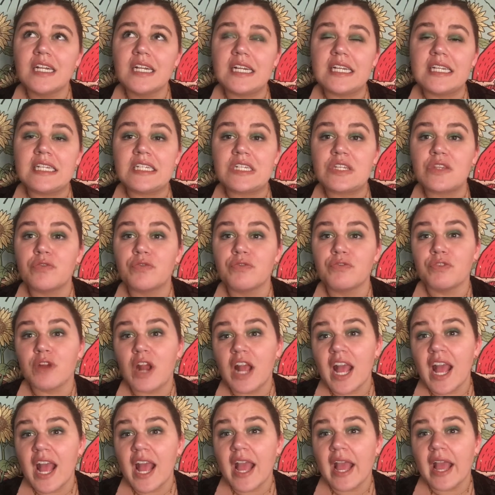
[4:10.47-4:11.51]
into the
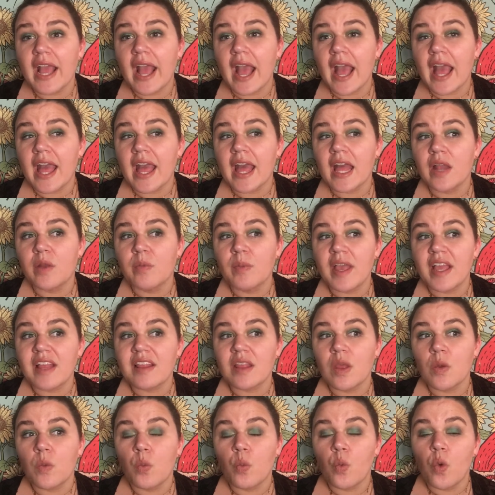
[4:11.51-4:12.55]
fray and make
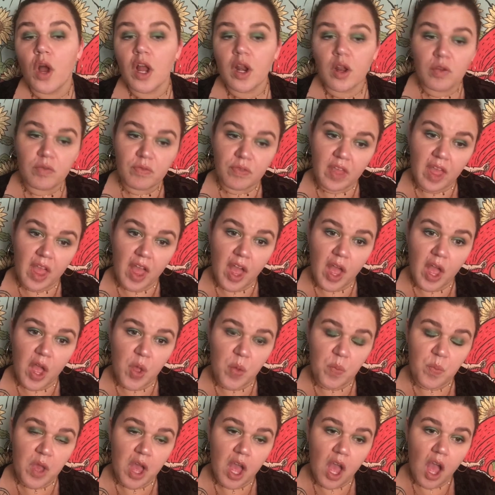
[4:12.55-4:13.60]
them one of
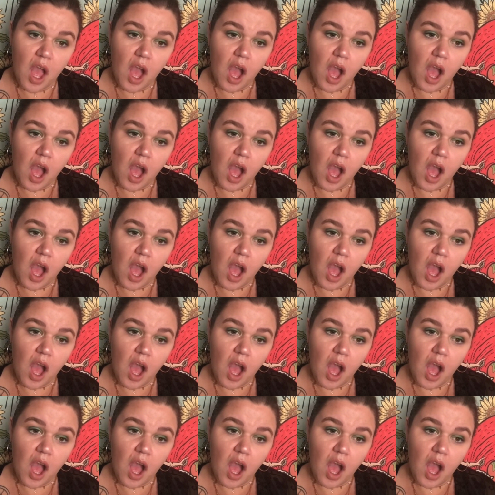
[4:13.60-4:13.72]
them